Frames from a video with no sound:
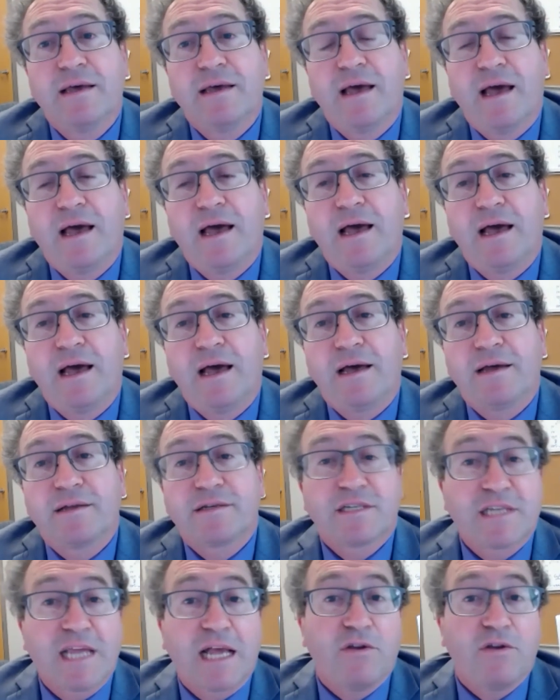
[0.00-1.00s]

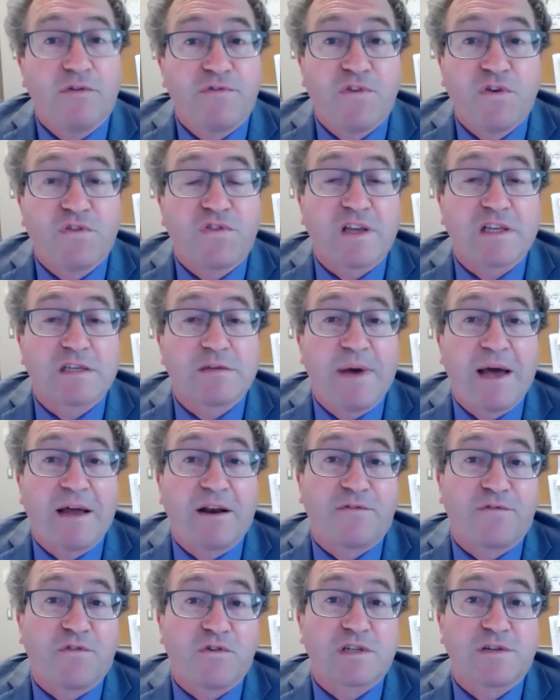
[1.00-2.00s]
To tell you a few things about
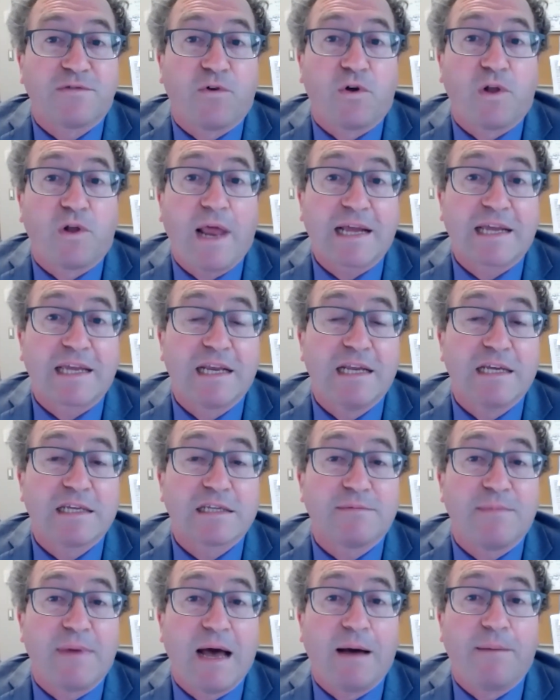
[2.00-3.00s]
it, first of all,
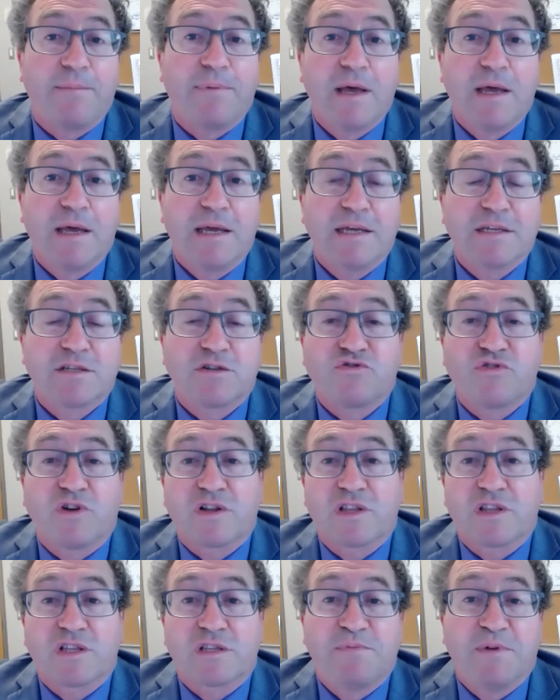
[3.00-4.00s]
eculizumab is a
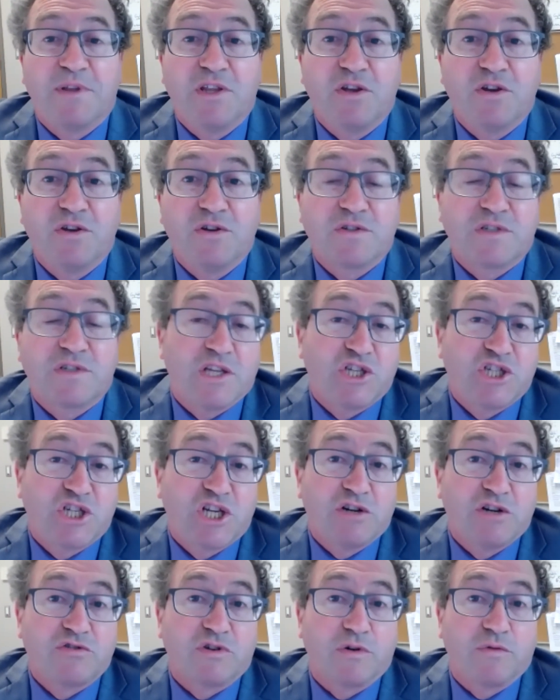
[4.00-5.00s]
drug that's been used in
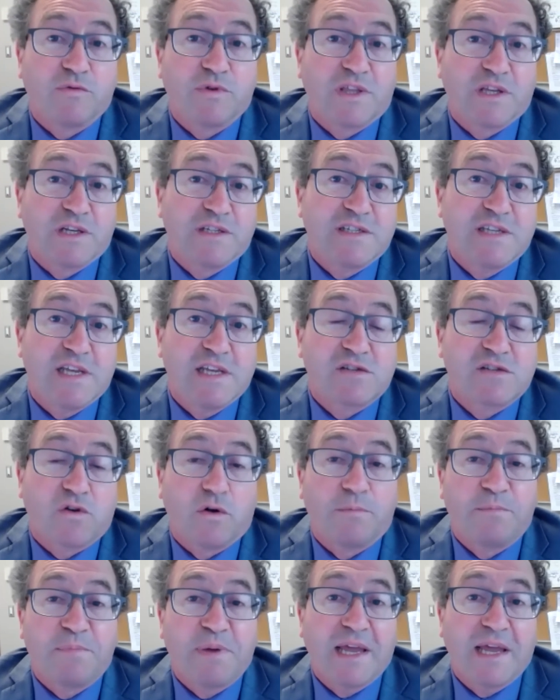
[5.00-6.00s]
children with a disease
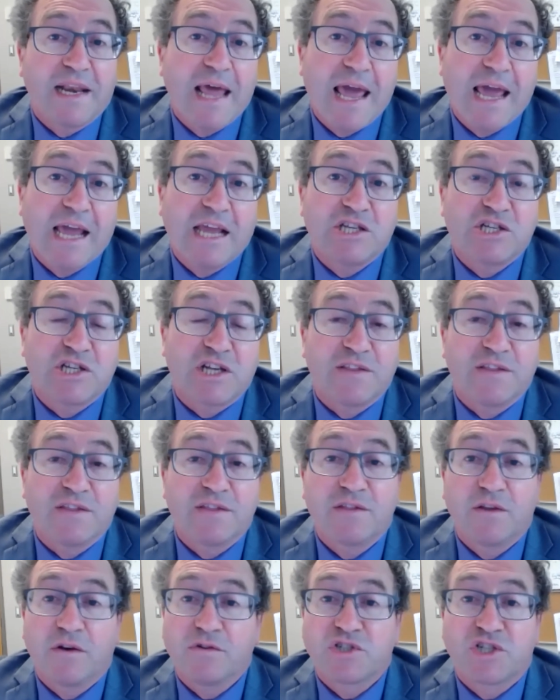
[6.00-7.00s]
called PNH, and
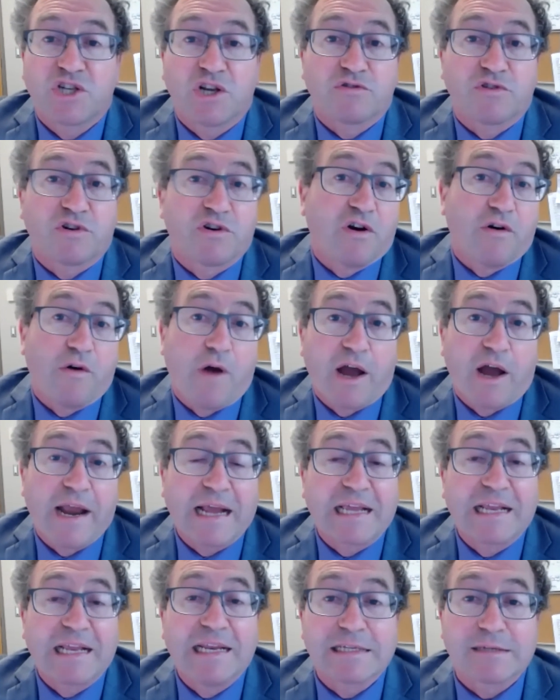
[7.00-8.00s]
those children are on
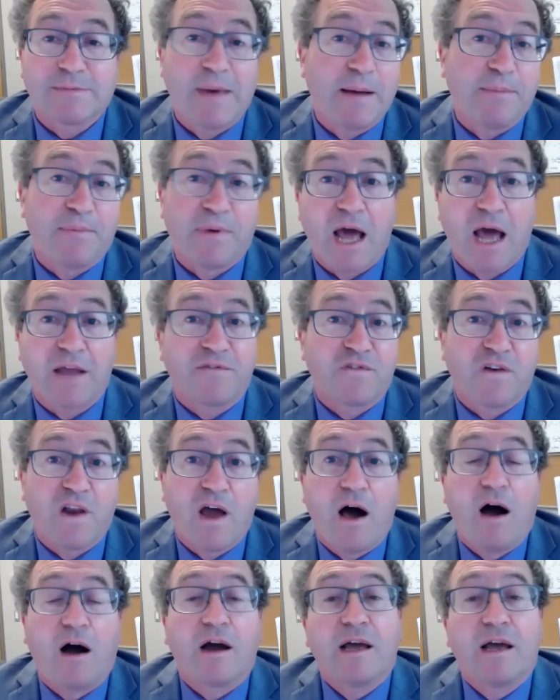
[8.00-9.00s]
eculizumab
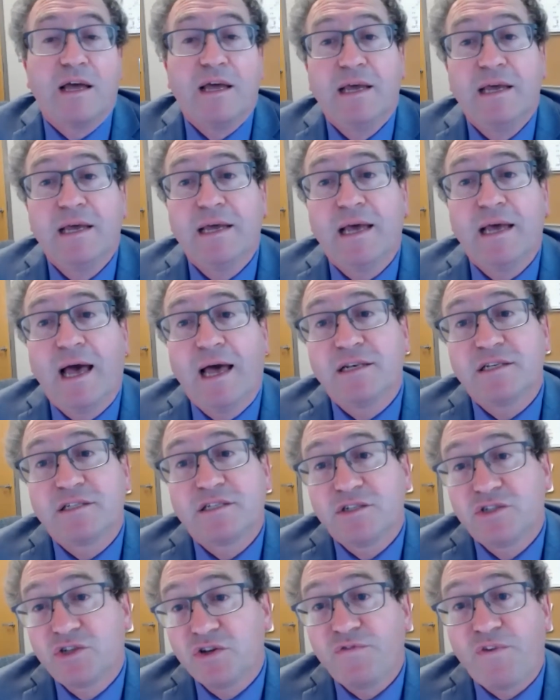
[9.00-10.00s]
lifelong and
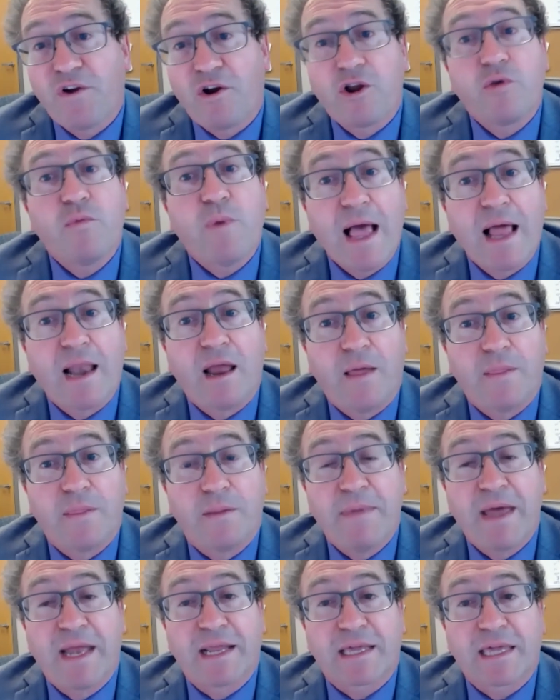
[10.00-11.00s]
do very well on the
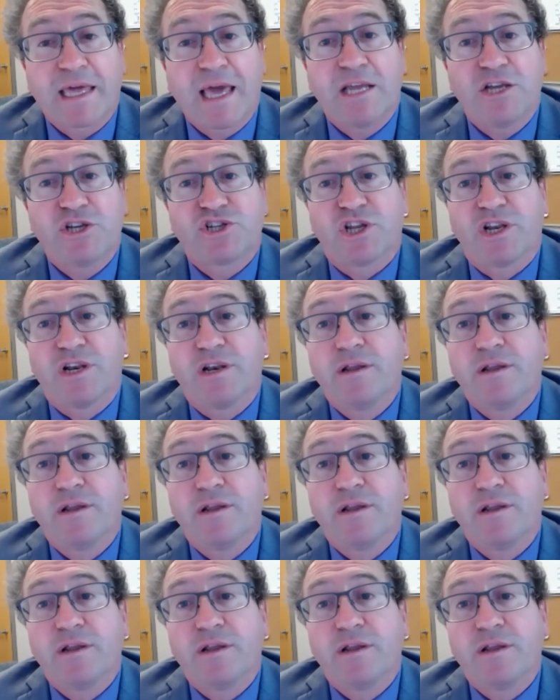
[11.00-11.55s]
medication.